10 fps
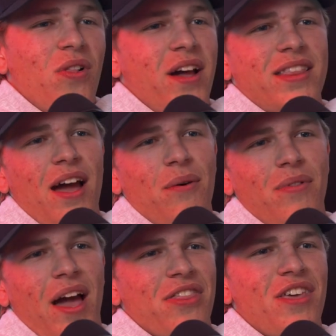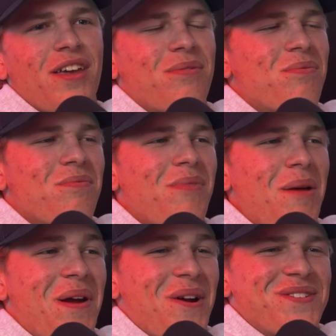like that. I think my
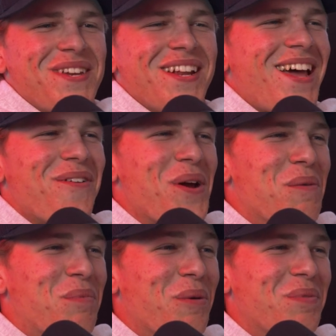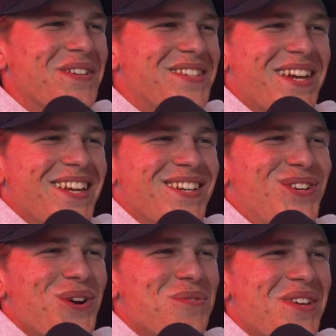parents did it that way on purpose. They didn't
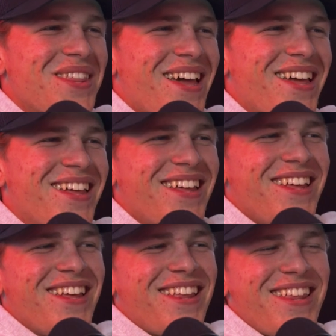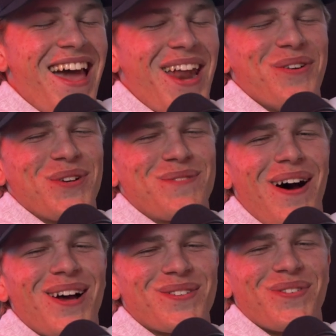show me that that it was
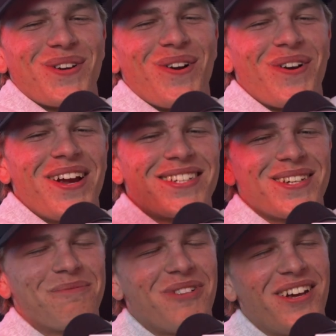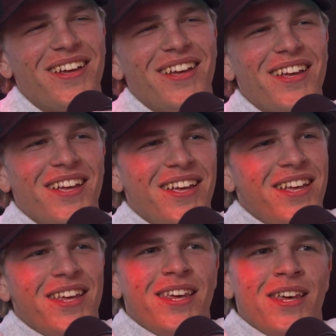possible to go racing. But
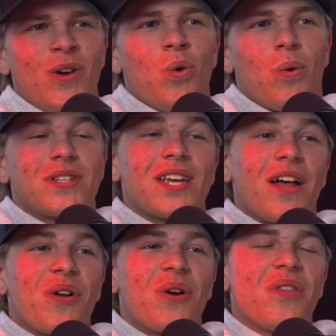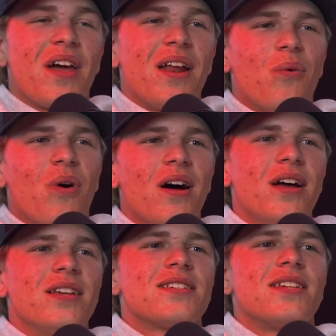once I learned that it
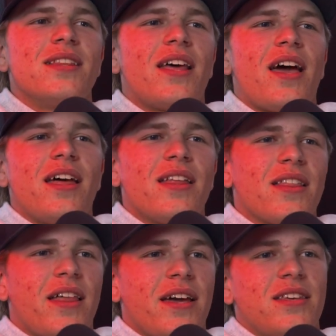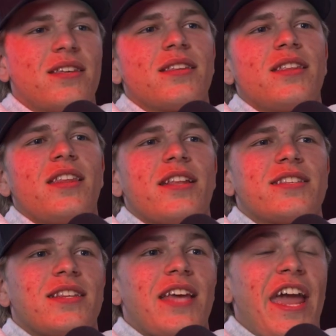was and that like
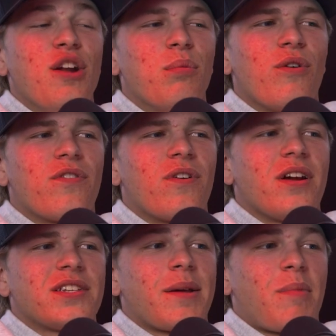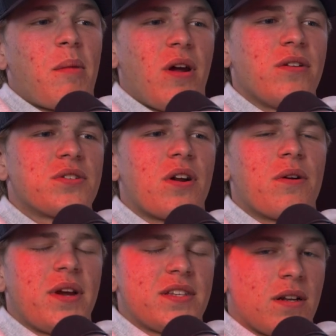it's attainable for us, like my brother started
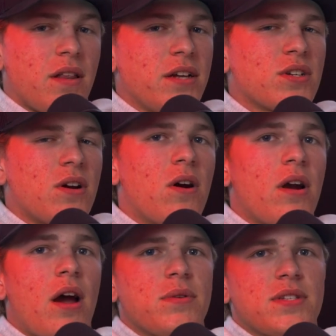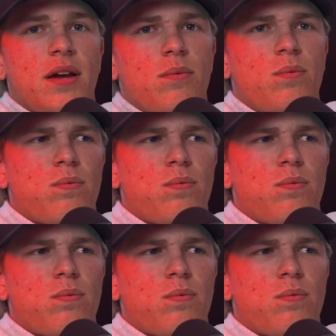racing a legend car, I was like,